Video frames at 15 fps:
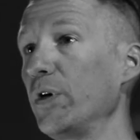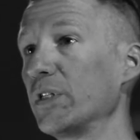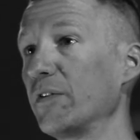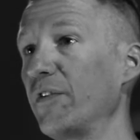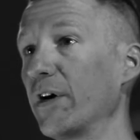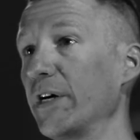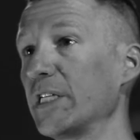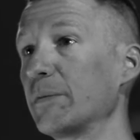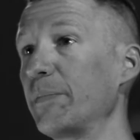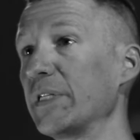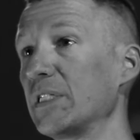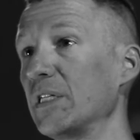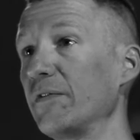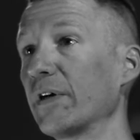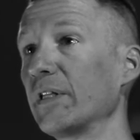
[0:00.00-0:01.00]
We use a very
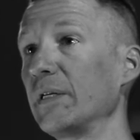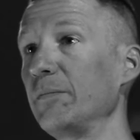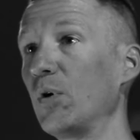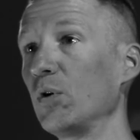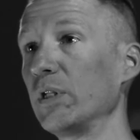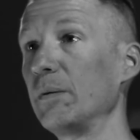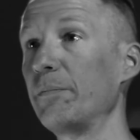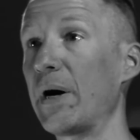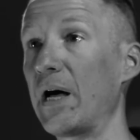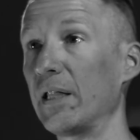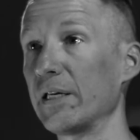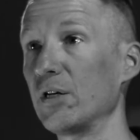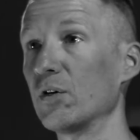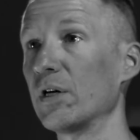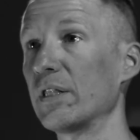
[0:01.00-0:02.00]
specifically molded
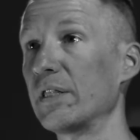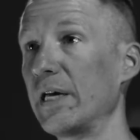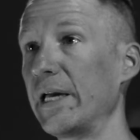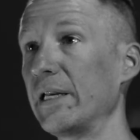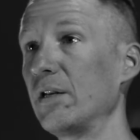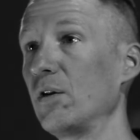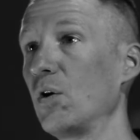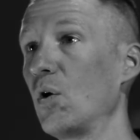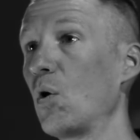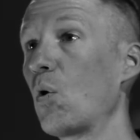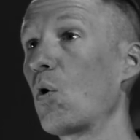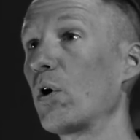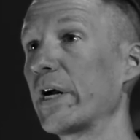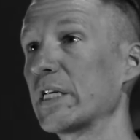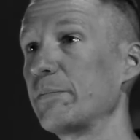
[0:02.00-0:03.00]
polyurethane
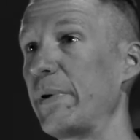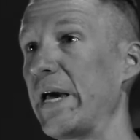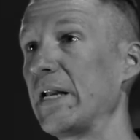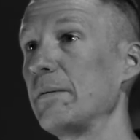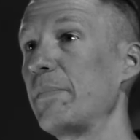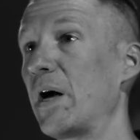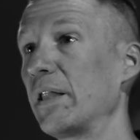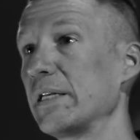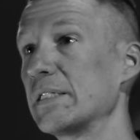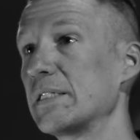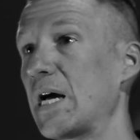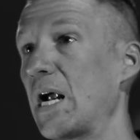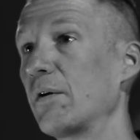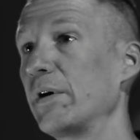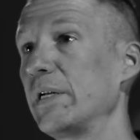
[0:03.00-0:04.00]
or expanded
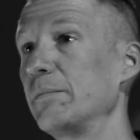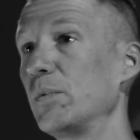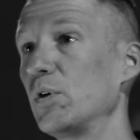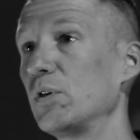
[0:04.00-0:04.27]
polystyrene